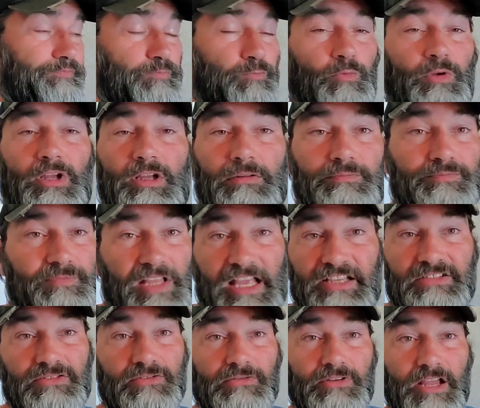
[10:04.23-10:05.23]
well,
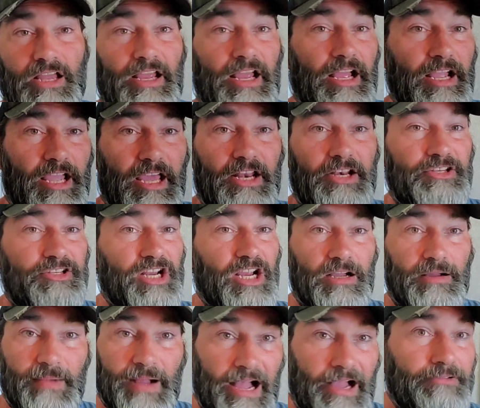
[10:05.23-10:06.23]
that's okay, I got a
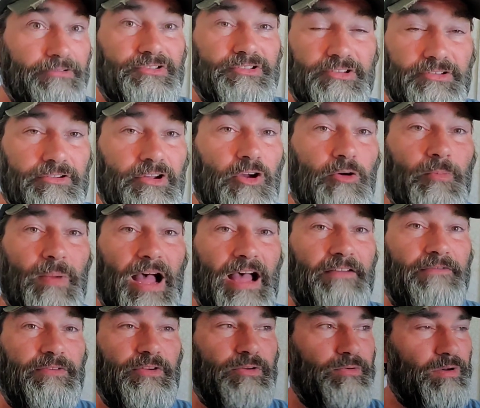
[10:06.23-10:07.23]
job, I'll still go buy
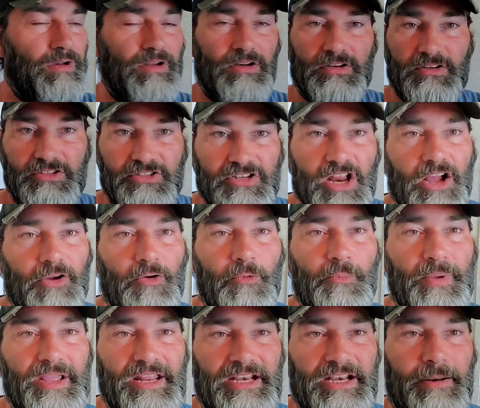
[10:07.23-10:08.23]
food. There's not going
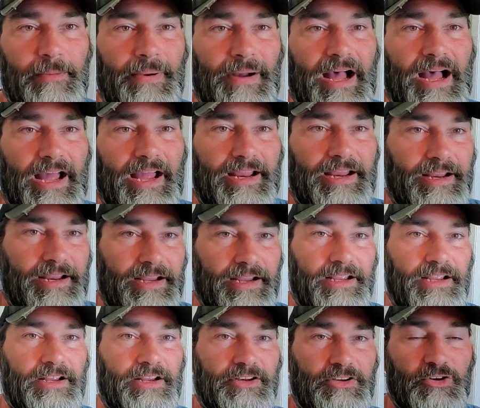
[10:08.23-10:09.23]
to be any to buy.
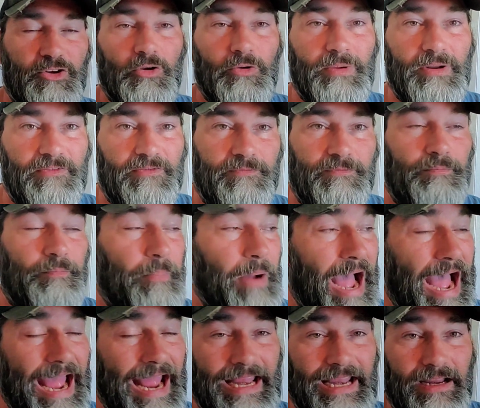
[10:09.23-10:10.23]
You're going to be
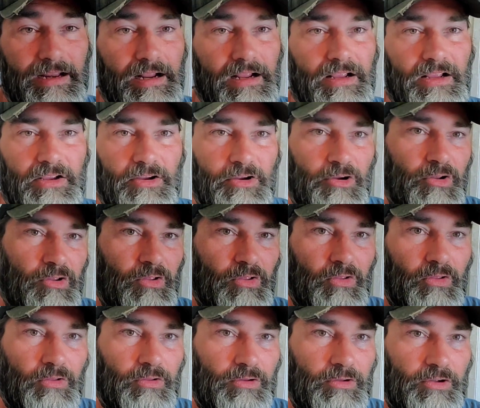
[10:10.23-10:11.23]
buying
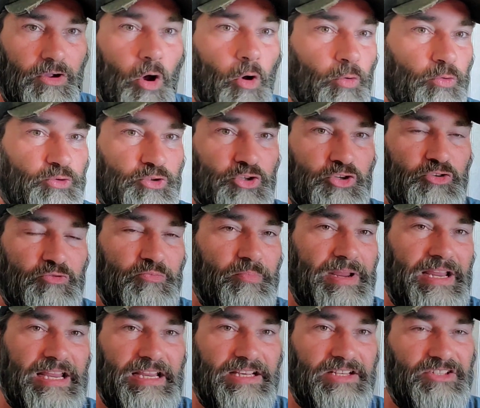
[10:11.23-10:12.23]
cultured
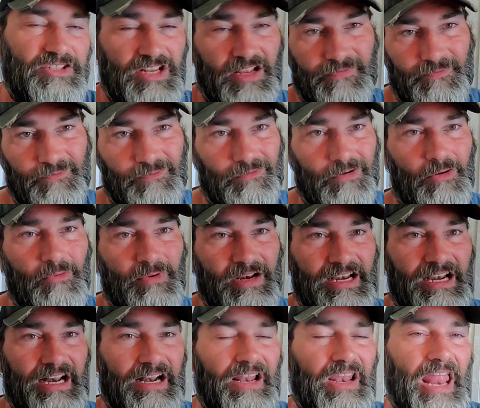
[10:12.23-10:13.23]
meat, stuff grown
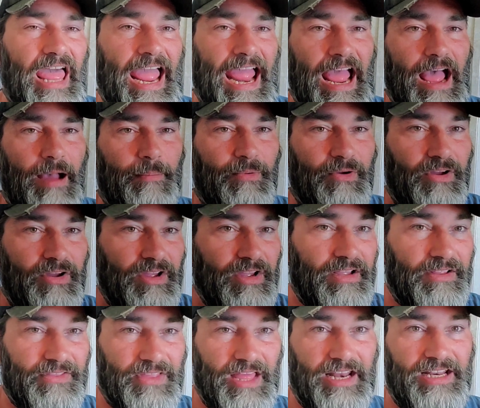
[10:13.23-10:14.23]
in a lab
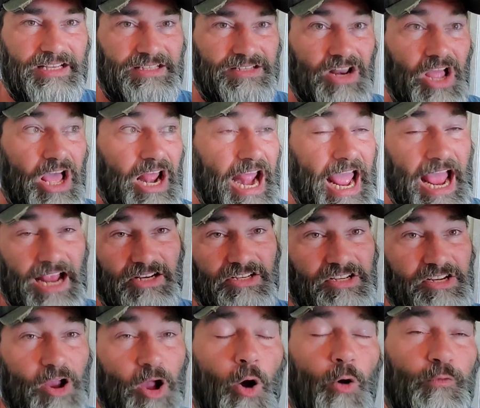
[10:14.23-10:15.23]
that is not
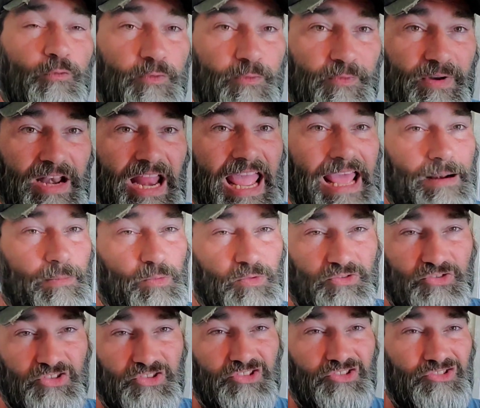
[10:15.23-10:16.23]
actually off of an animal.
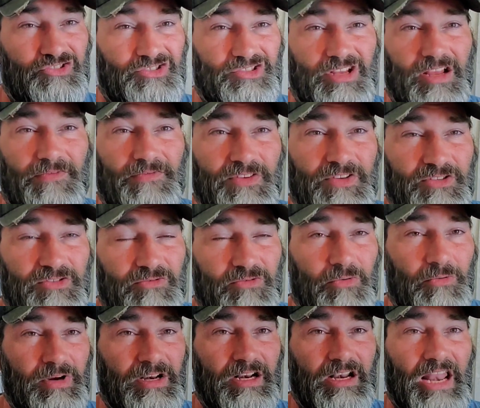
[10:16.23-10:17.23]
It's just stuff that's
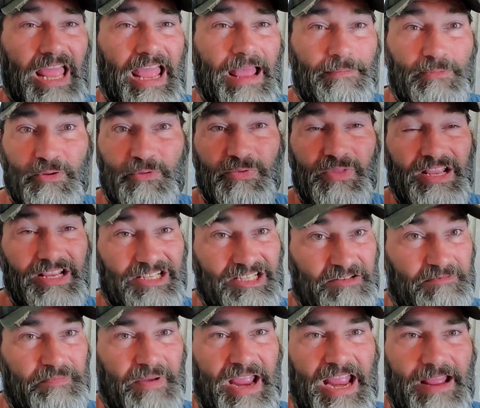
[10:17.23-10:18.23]
grown in a lab. You think
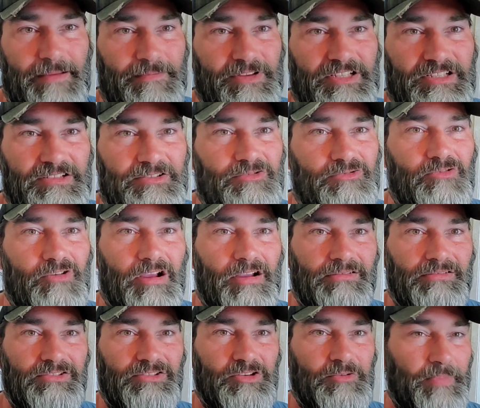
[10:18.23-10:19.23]
spam is
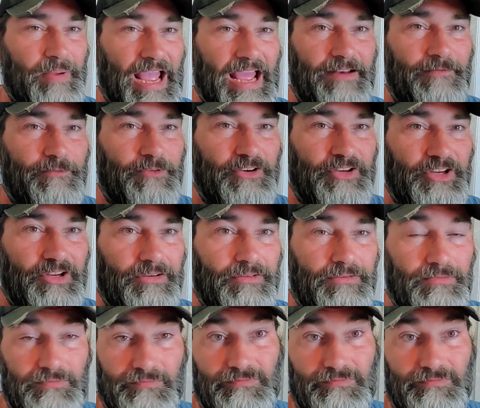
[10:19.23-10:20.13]
gross or bad for you?